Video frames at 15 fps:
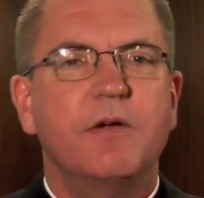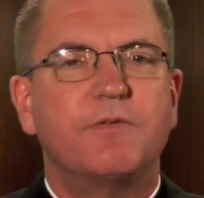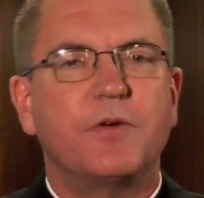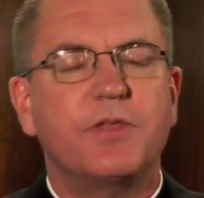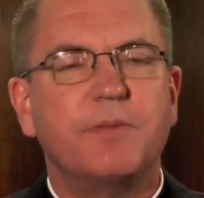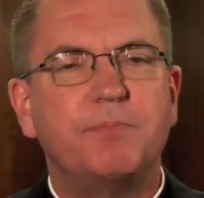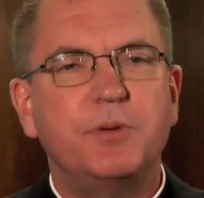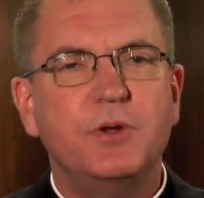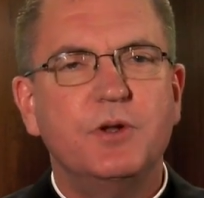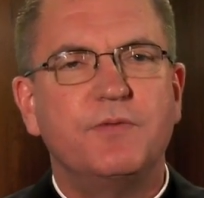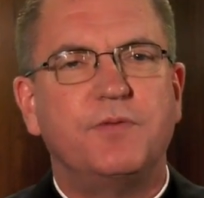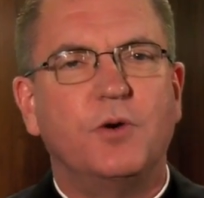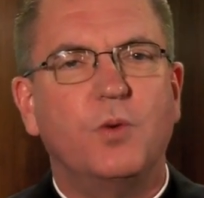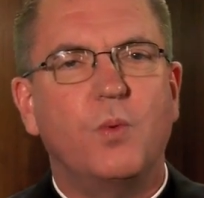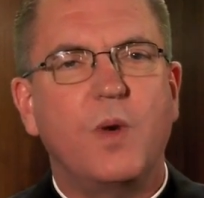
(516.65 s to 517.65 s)
for the
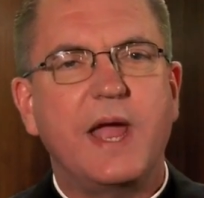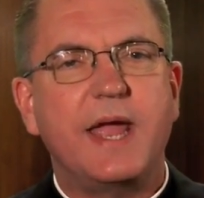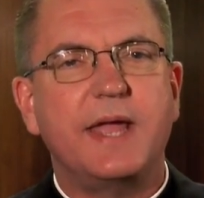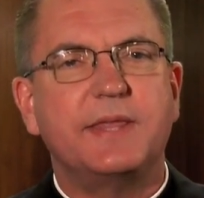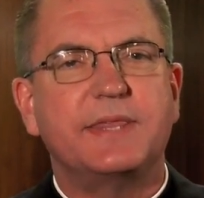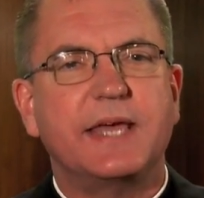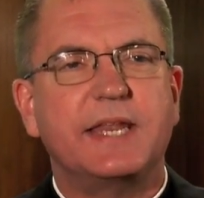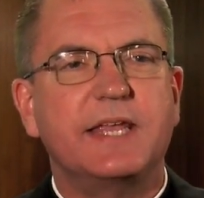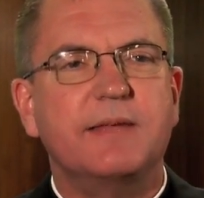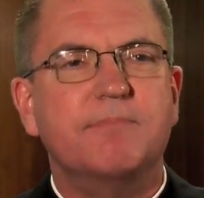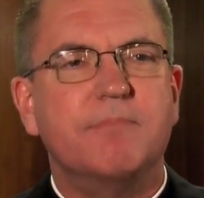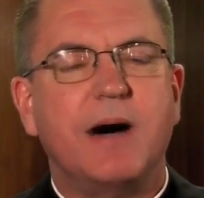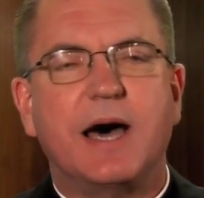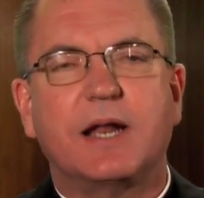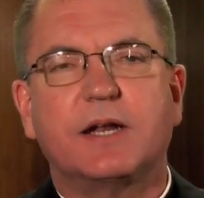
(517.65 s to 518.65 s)
beautiful way that he
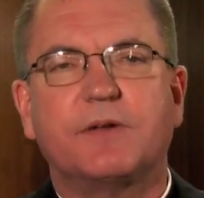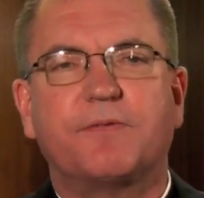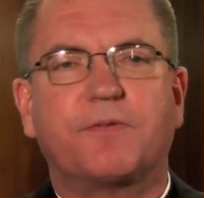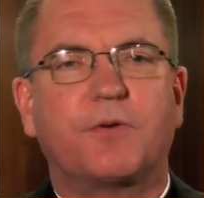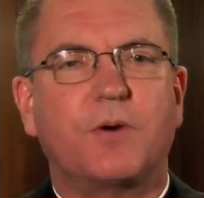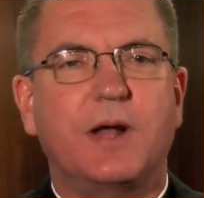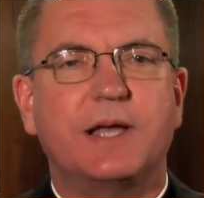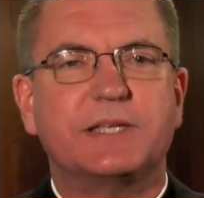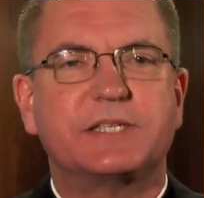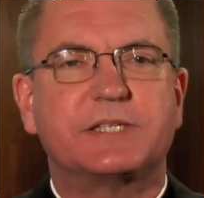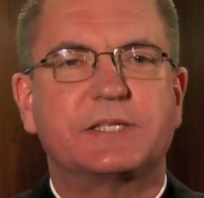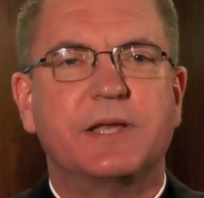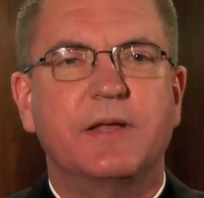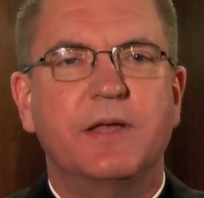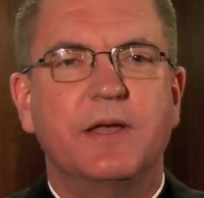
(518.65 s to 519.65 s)
modeled for
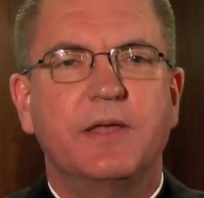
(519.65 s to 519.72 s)
us